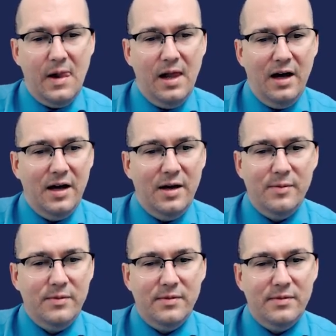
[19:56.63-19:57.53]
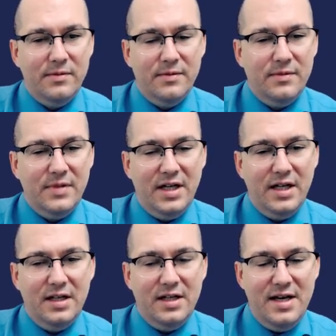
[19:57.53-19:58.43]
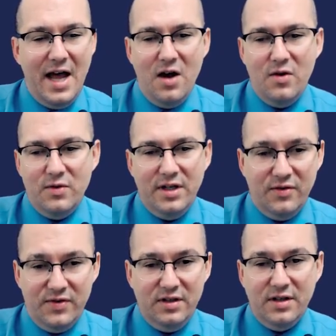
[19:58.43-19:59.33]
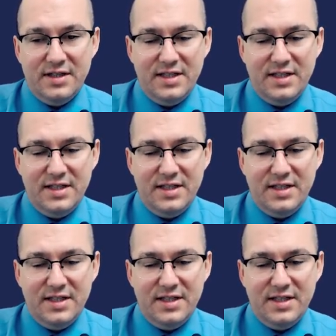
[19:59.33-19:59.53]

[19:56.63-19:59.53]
Now, if you look at the